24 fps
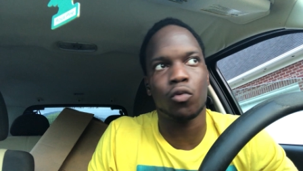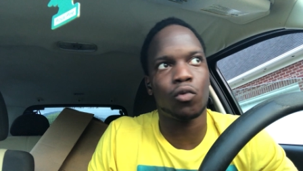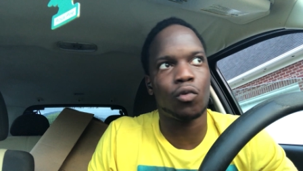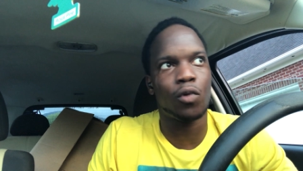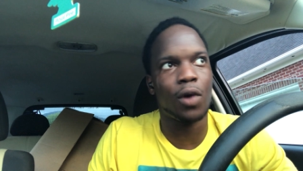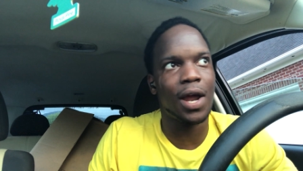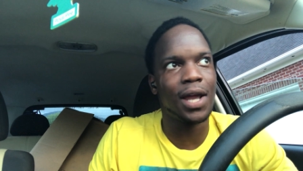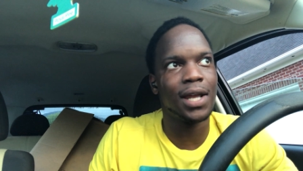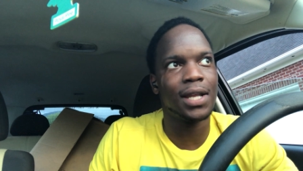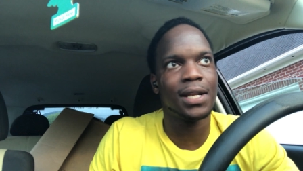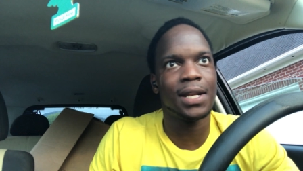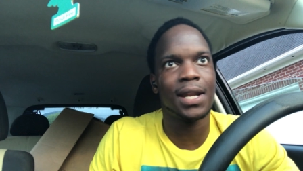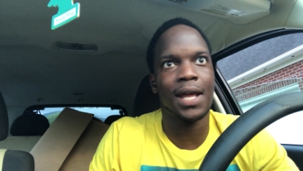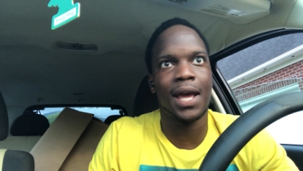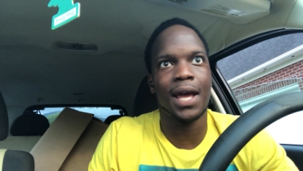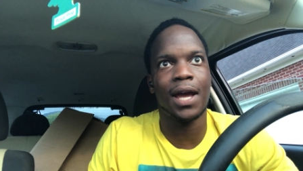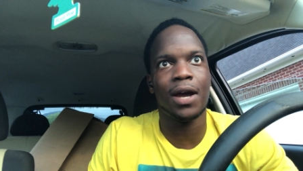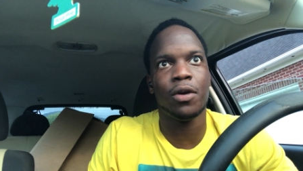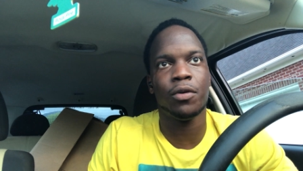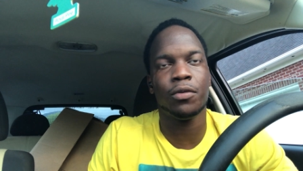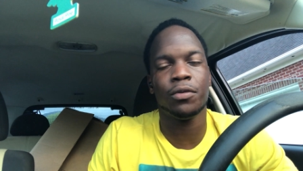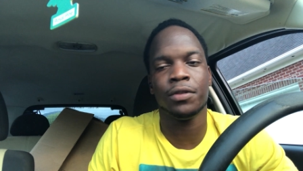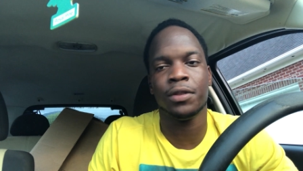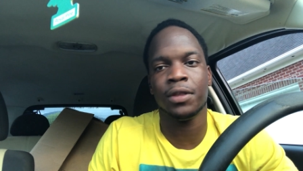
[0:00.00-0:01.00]
right
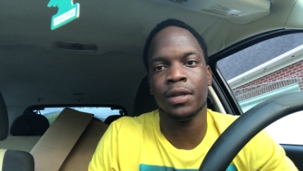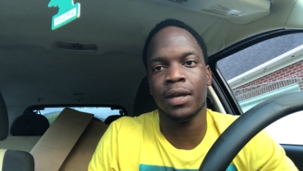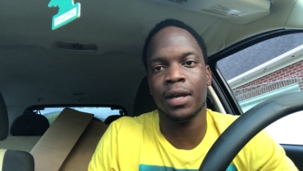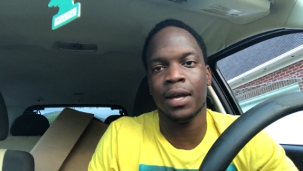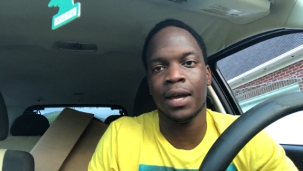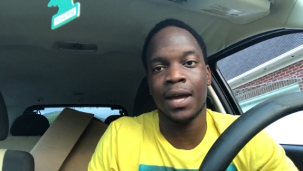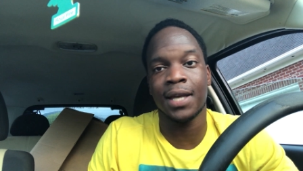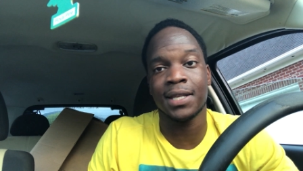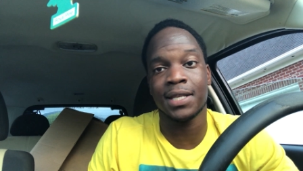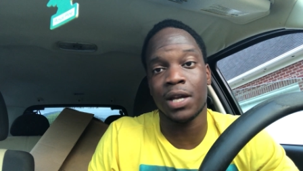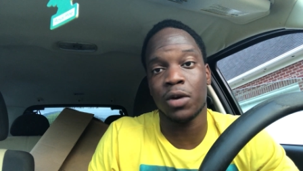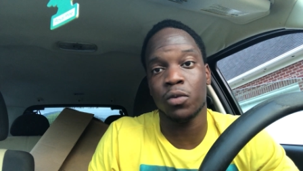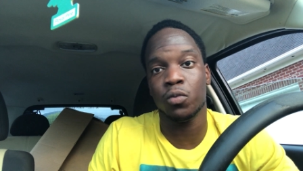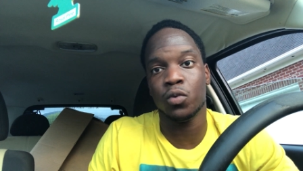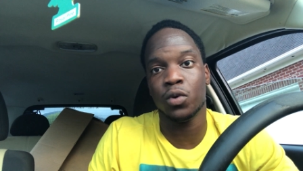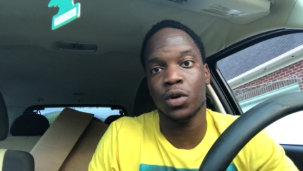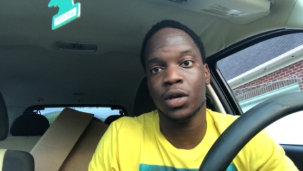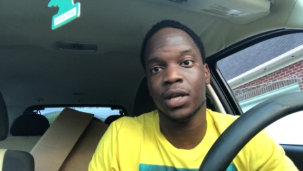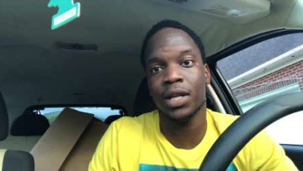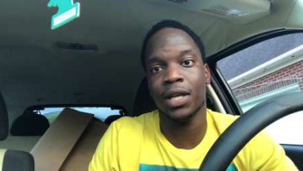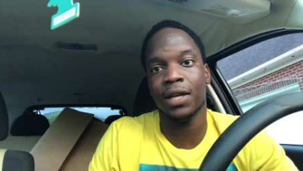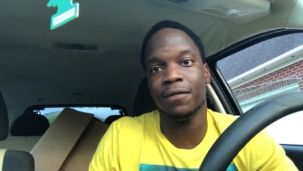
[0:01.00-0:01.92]
now that as I would